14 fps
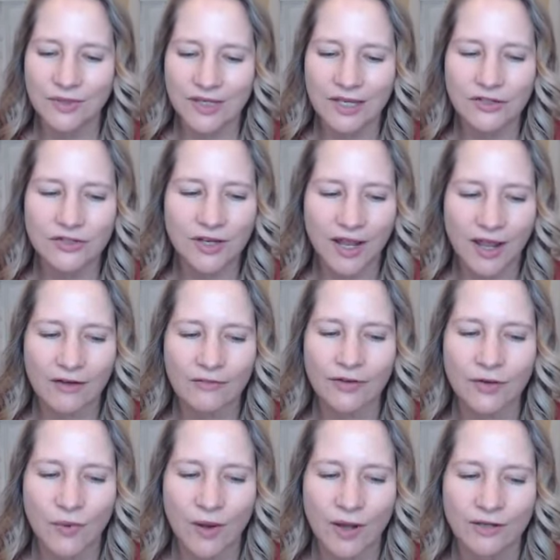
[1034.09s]
each and
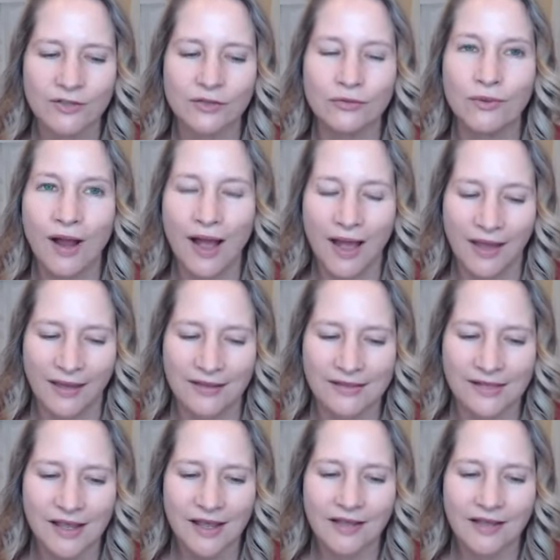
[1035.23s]
every one, to rise,